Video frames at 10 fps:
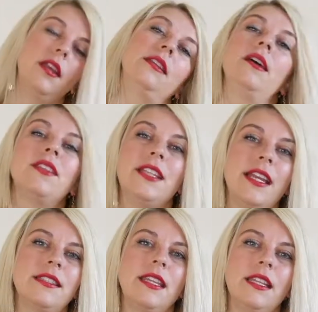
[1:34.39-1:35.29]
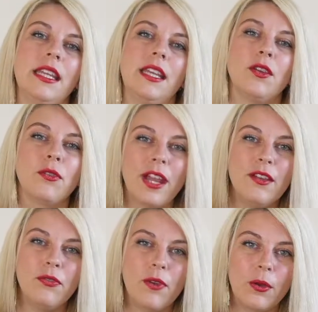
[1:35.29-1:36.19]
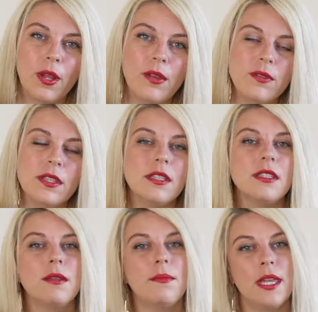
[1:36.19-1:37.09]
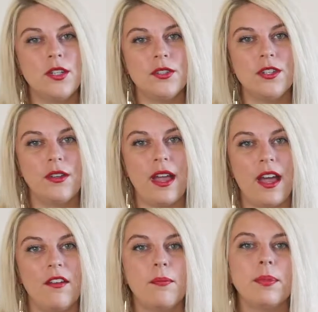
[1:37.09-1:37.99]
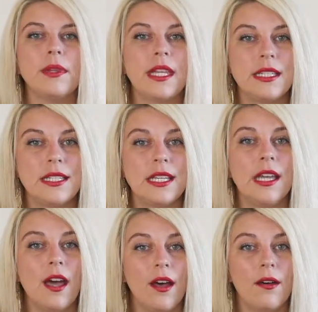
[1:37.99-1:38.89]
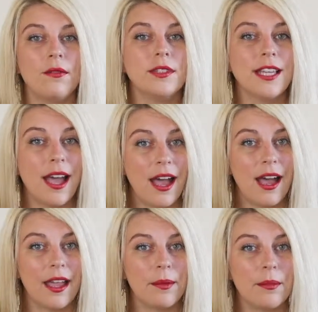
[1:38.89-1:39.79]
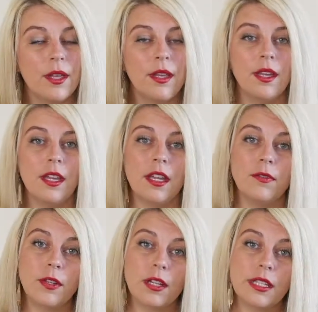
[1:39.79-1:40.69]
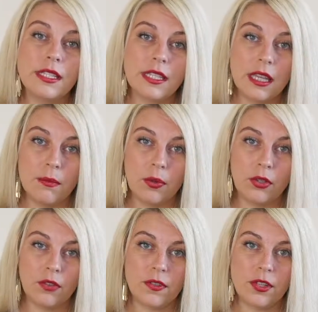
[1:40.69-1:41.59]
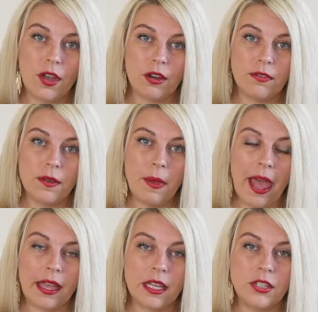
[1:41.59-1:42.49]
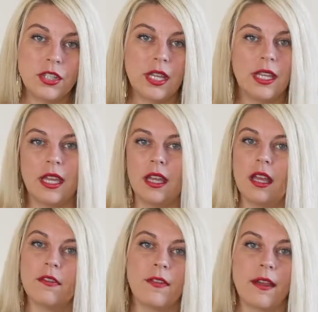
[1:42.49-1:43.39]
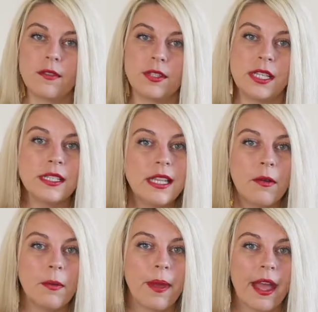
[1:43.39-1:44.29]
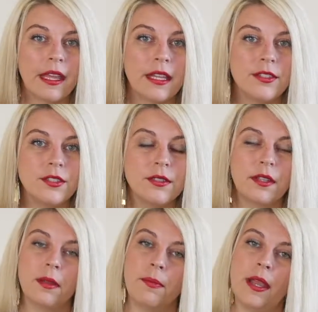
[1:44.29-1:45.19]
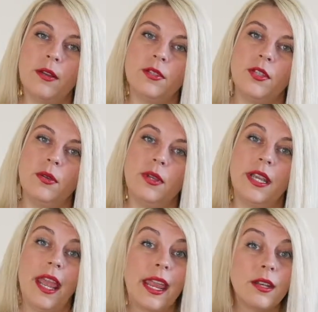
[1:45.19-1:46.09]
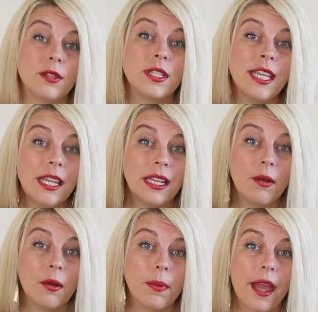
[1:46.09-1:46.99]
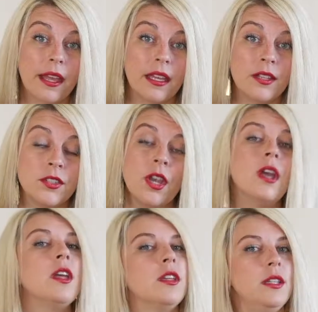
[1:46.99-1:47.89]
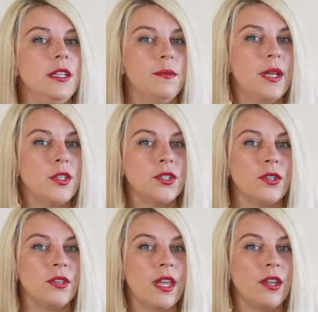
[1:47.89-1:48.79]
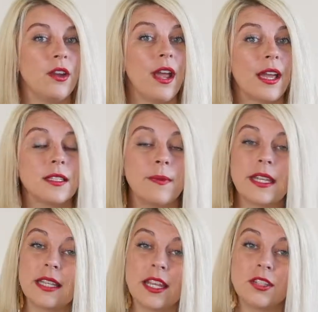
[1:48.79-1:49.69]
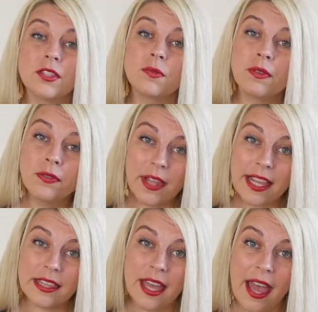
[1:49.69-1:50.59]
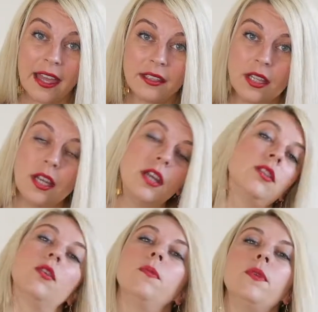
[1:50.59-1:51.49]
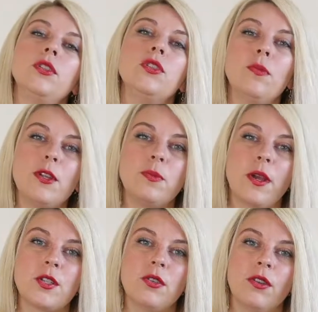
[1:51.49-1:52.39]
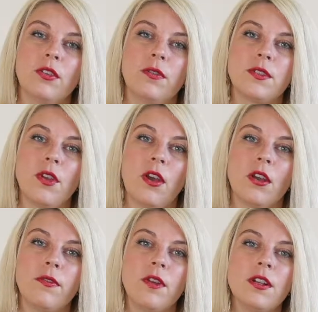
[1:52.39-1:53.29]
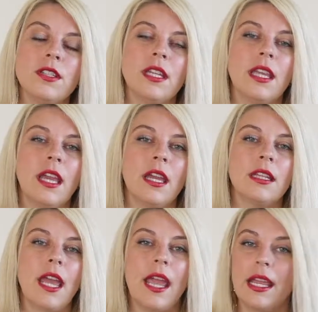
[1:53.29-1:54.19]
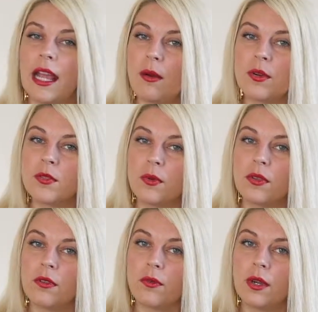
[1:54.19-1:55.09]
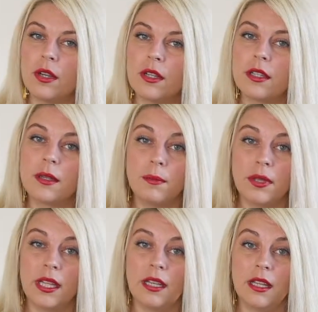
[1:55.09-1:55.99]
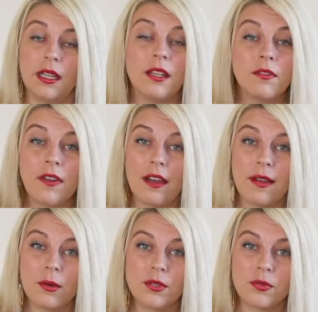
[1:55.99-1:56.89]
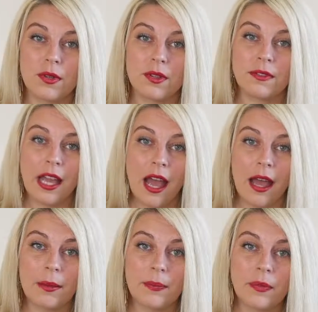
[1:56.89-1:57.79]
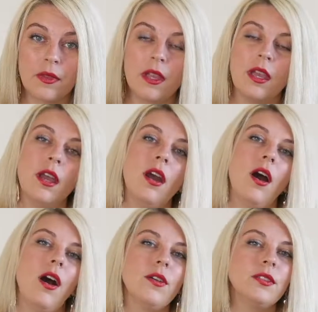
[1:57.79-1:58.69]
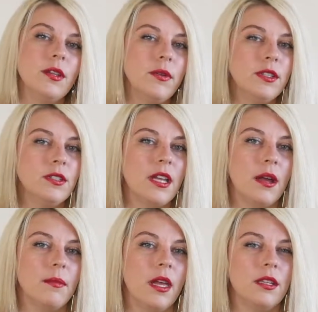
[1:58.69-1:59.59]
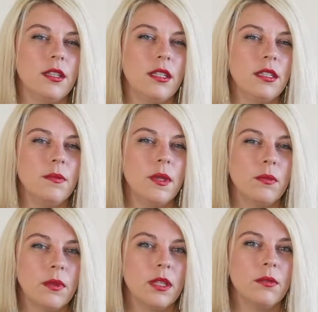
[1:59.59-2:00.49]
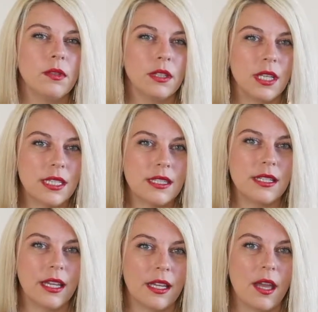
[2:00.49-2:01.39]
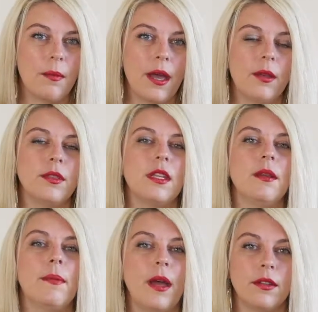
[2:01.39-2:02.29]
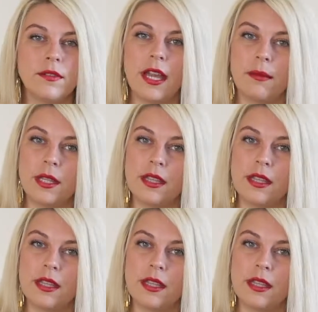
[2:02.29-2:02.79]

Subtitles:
Now, the next key to getting great photos is to make sure you have plenty of time. If you're going to skimp on your photography package and get a 5 or 6 hour package compared to an 8 or 10 hour package, you need to make sure that your expectations reflect that. Don't put too much pressure on your photographer to get 8 hours worth of work completed in 5 hours worth of time. Also, in your timeline, you need to be really realistic about the amount of time that